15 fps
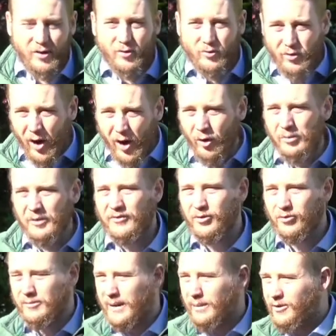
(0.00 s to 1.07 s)
Rome, if you
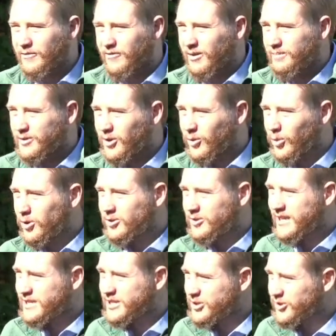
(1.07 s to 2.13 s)
remember from your world
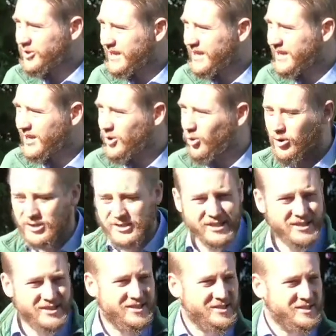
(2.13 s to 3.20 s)
history
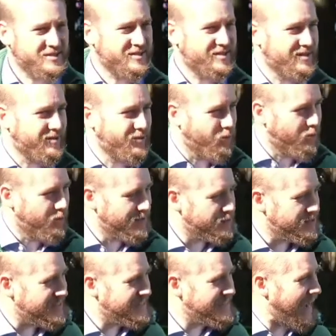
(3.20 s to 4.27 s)
courses, it was
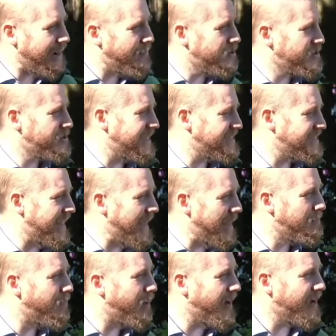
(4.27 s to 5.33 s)
established as an
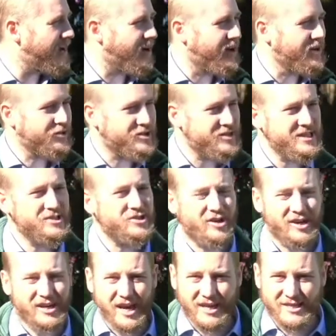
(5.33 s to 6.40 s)
empire under Caesar
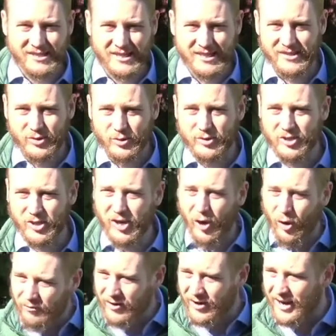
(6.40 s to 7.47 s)
Augustus, who took
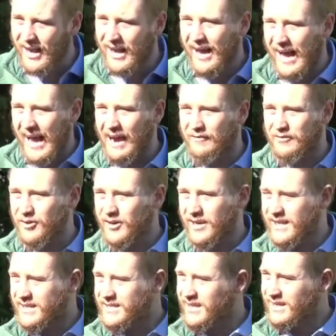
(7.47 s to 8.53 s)
over after
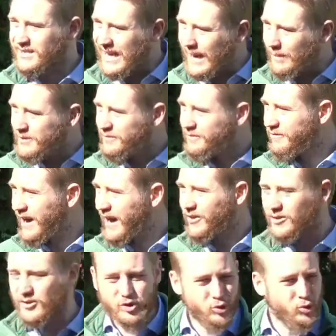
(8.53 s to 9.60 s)
his adoptive father
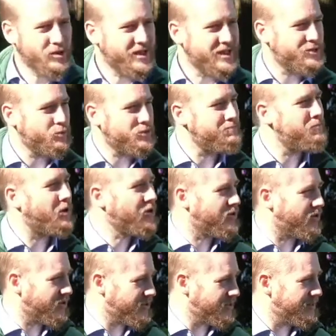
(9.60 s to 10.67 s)
Julius was
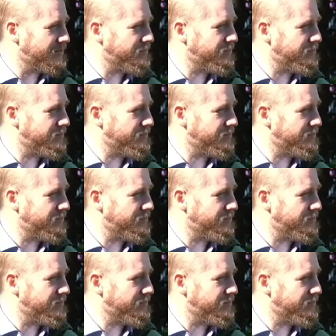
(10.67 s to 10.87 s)
murdered.